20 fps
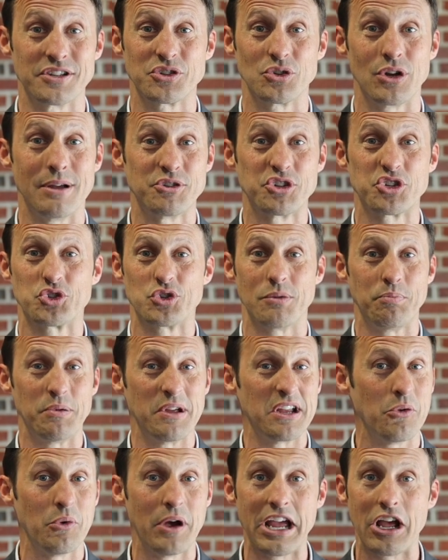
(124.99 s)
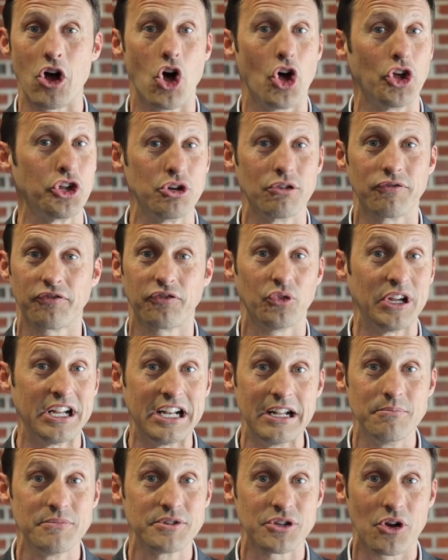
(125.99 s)
So I'm stripping away all your
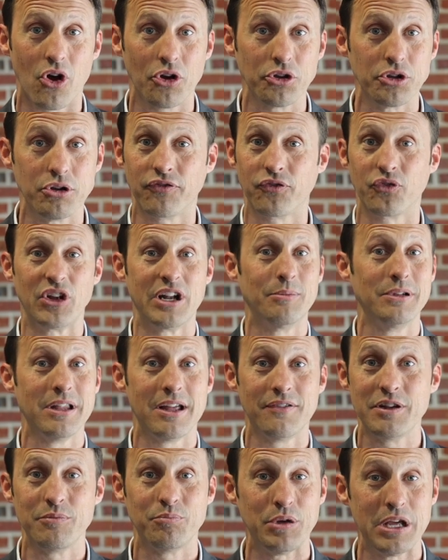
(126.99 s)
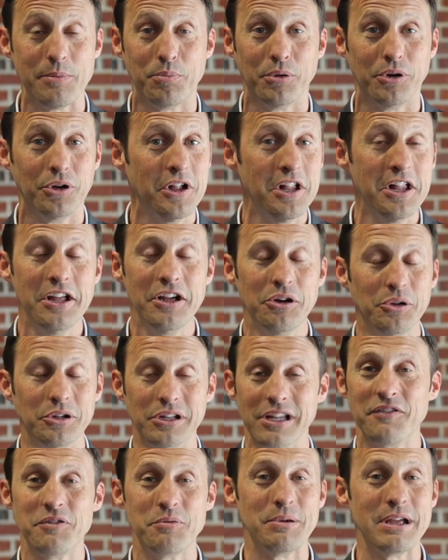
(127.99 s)
freedoms, all you freedom-loving people who
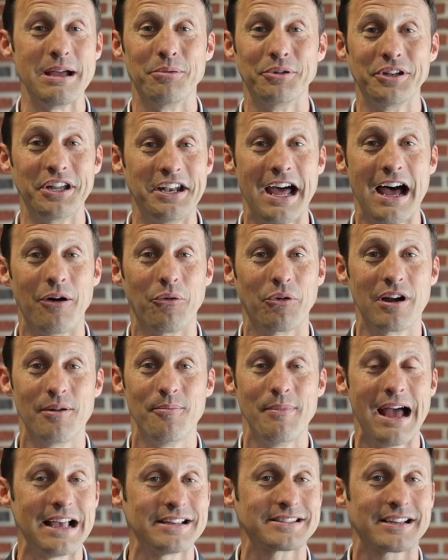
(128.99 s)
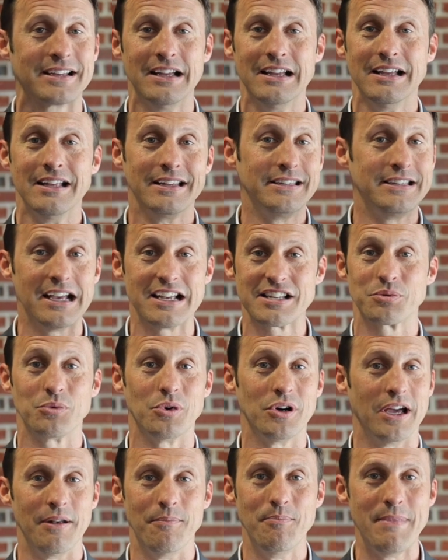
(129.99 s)
love to be able to not wear a mask. Guess
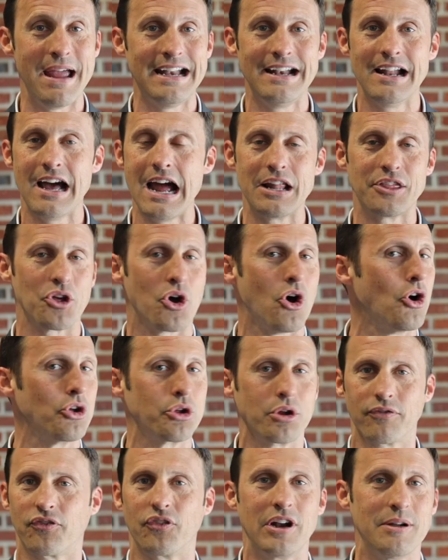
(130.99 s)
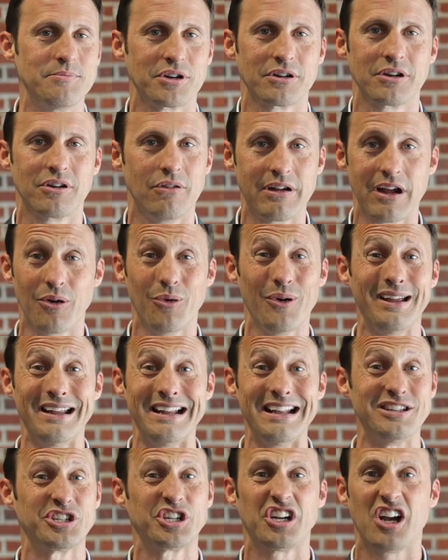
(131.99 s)
what? May 9th, all your freedoms are going away.
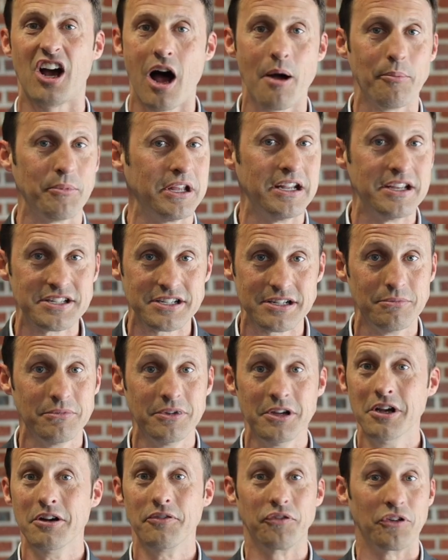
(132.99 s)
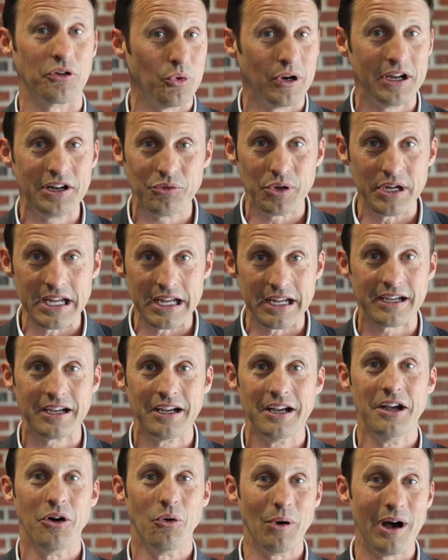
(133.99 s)
It's communism for 1 week
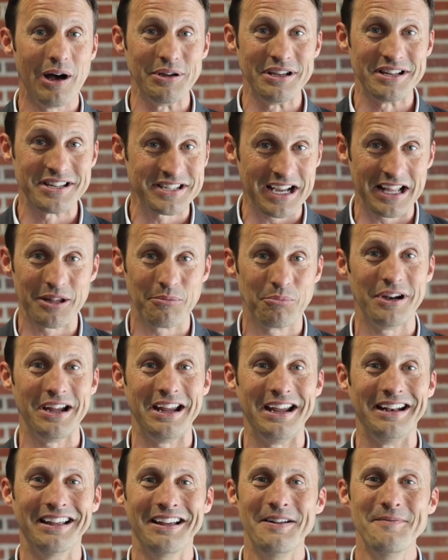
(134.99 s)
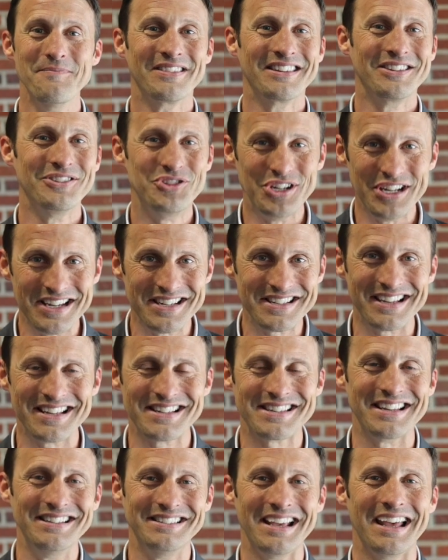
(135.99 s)
while we celebrate
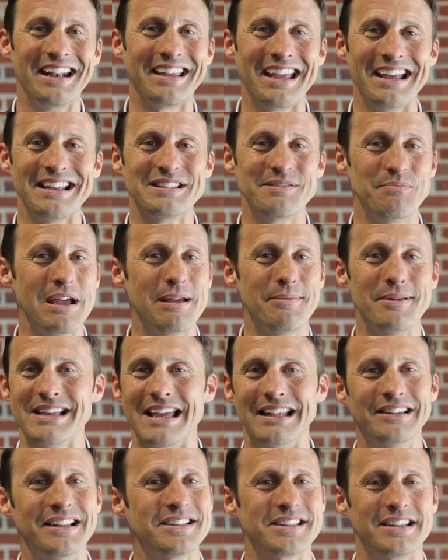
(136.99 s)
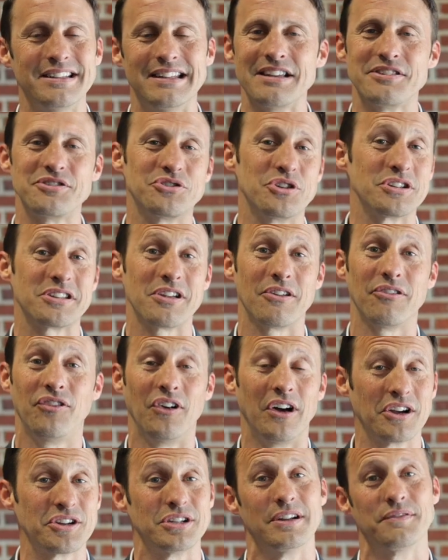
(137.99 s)
Jesus and dedicate some babies. And listen, that's just a
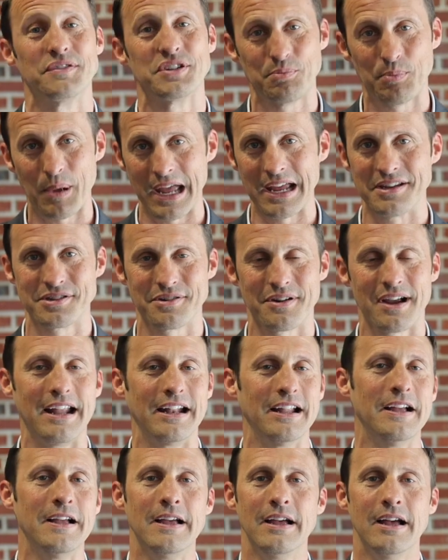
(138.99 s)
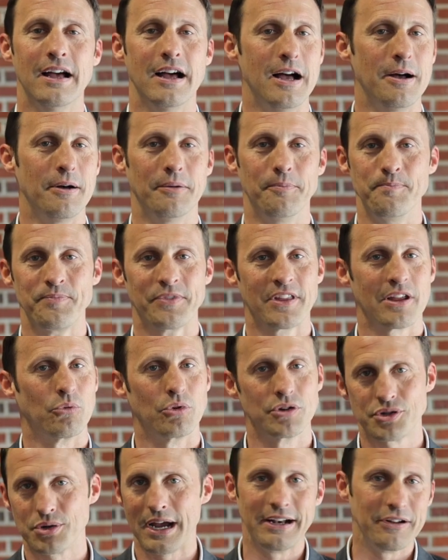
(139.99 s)
function of space, right?
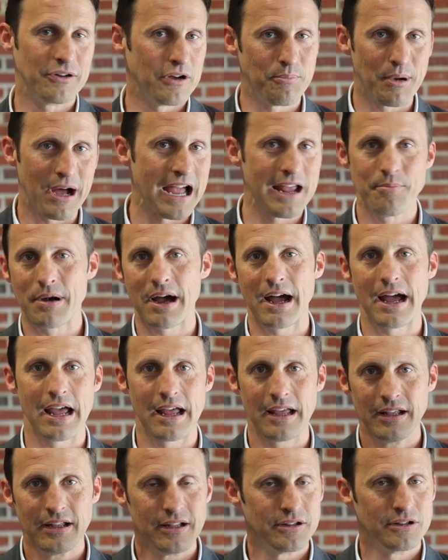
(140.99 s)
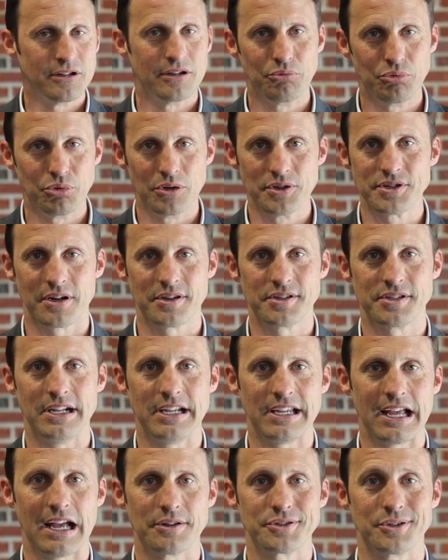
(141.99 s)
We're trying to abide by the rules our city
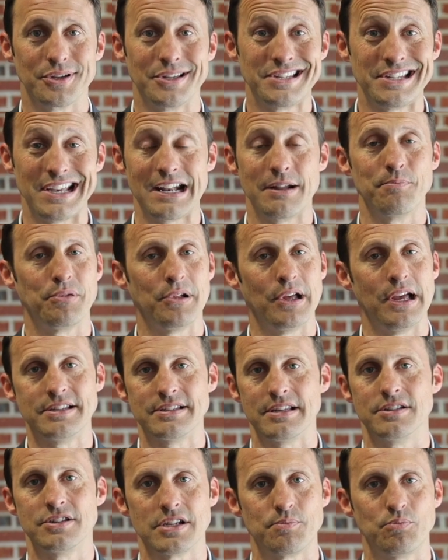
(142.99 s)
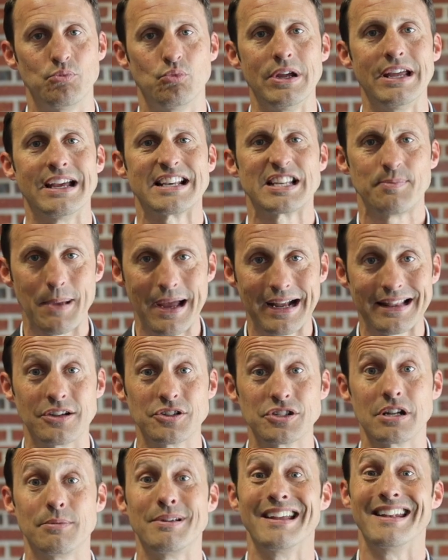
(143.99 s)
council has set in place, and just we expect
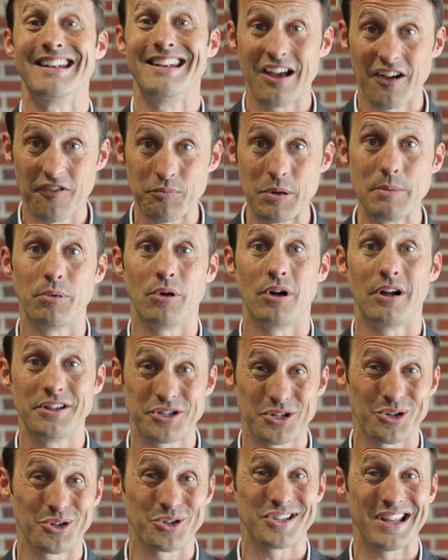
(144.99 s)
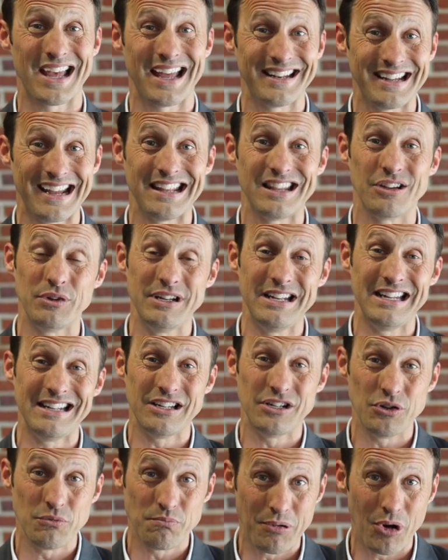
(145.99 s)
there's going to be enough people on church that day that we need to
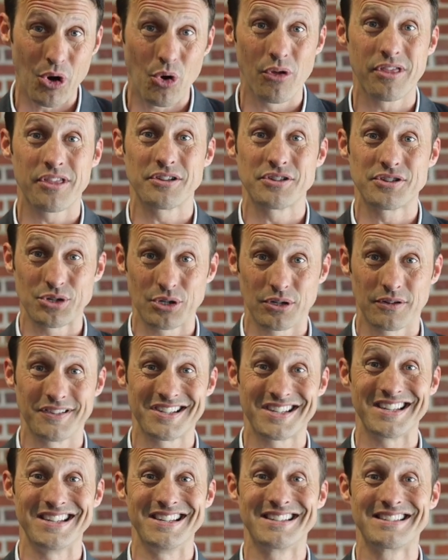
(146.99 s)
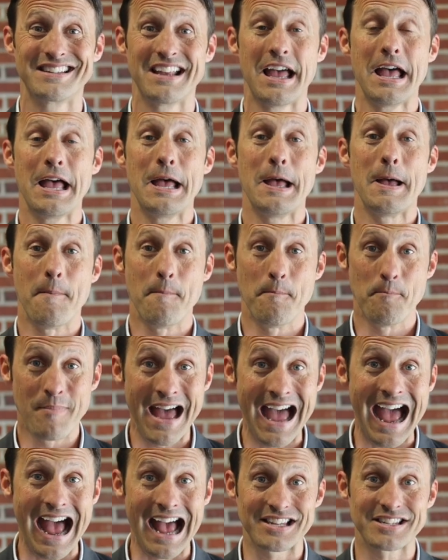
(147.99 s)
do both services
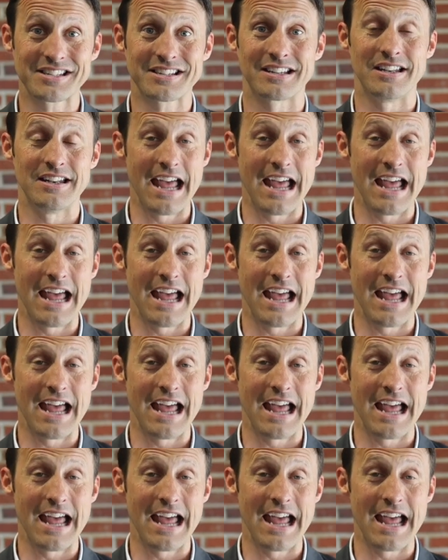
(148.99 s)
masked.